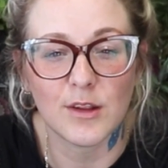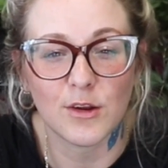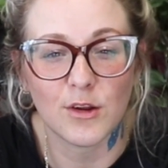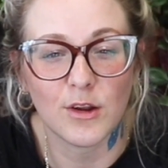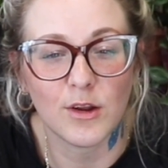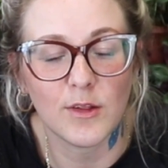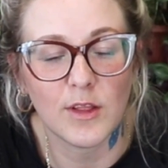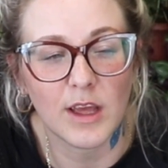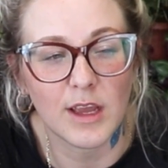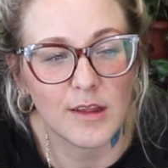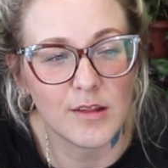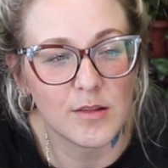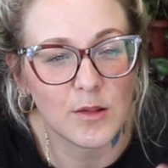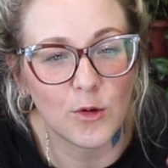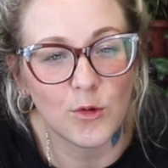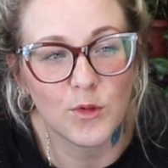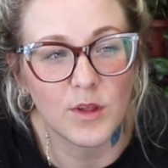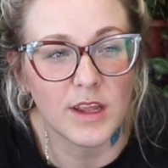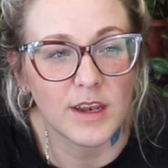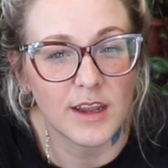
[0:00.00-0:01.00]
that are like
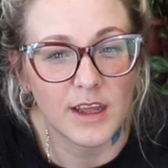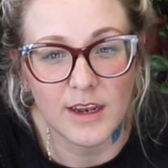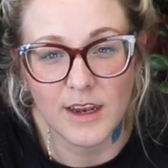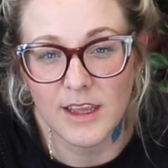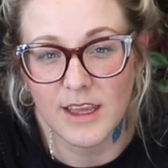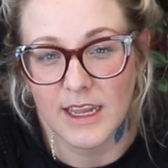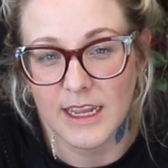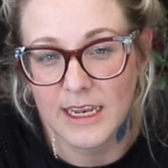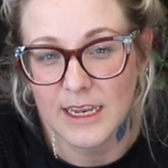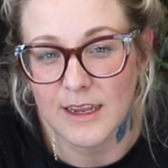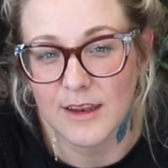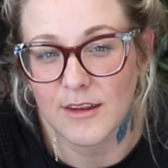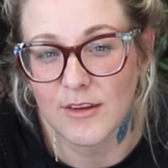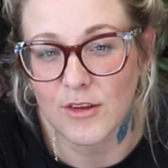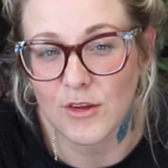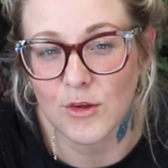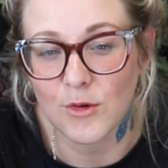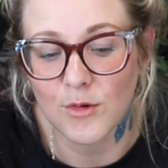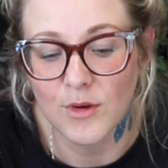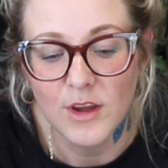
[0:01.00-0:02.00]
solely dedicated
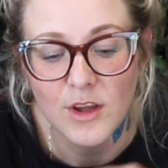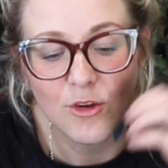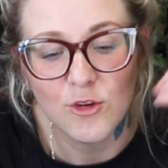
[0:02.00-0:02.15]
to